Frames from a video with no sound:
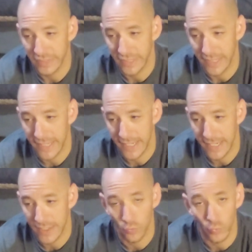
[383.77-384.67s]

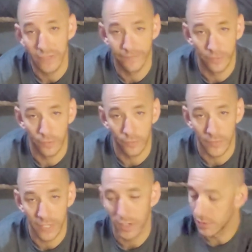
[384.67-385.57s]
and refill from
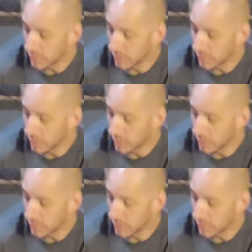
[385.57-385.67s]
there.